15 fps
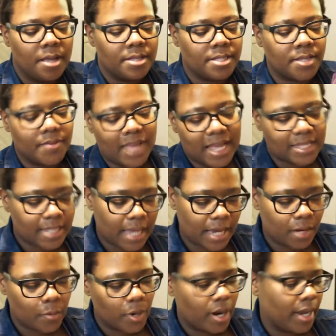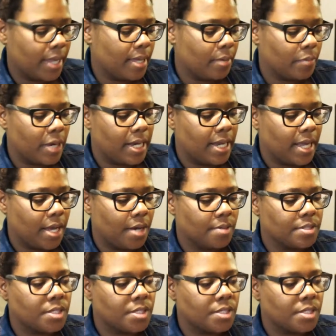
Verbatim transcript: So that's kind of where I am right now.